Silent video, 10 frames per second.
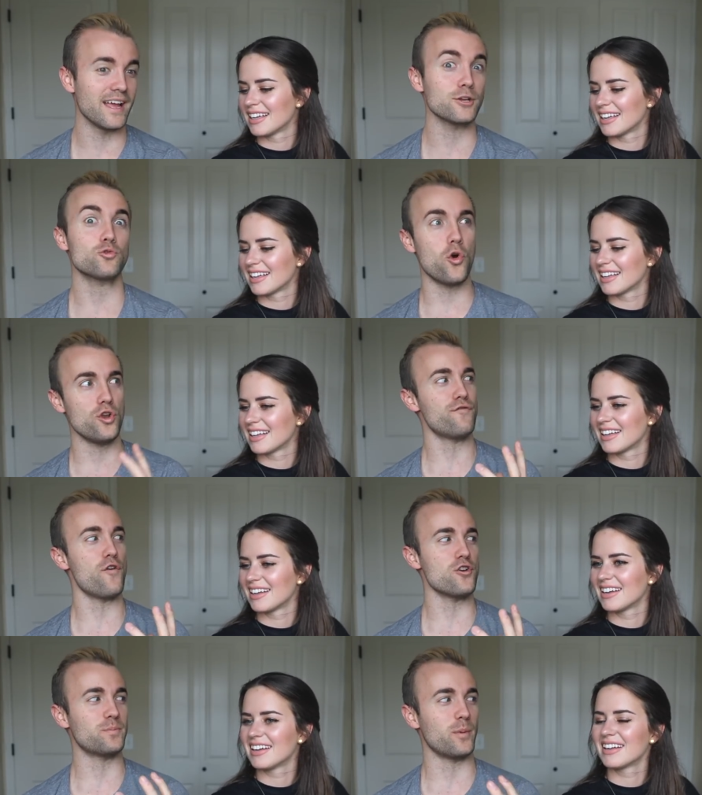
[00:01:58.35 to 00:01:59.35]
Speaker 1: like
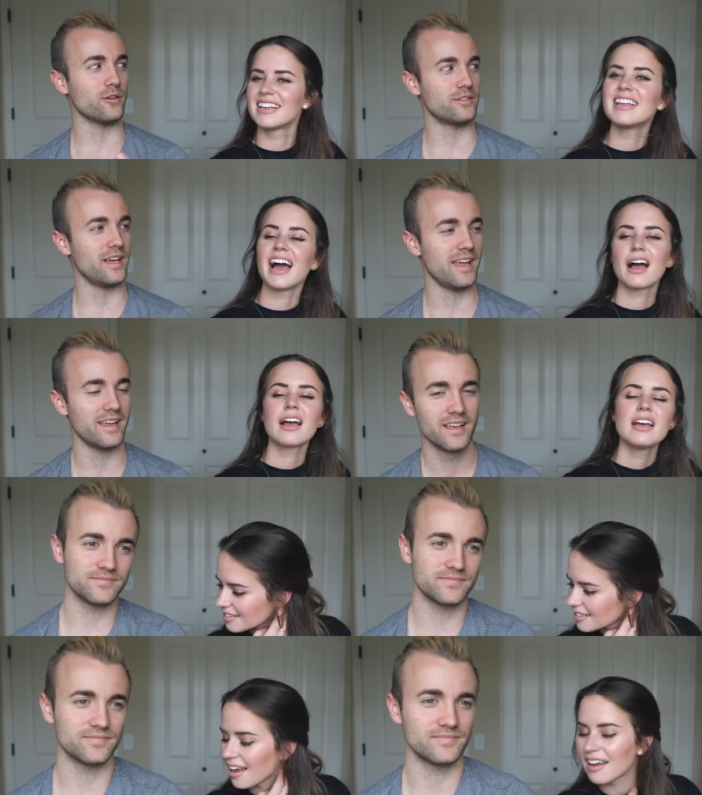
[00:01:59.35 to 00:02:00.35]
21st birthday.
Speaker 2: Yeah,
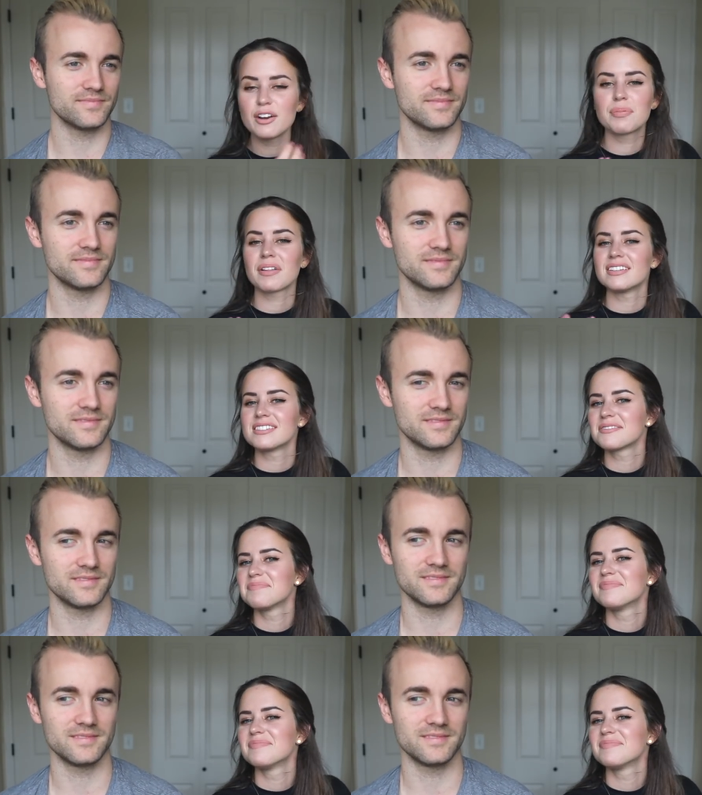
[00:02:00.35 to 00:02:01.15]
I had no plans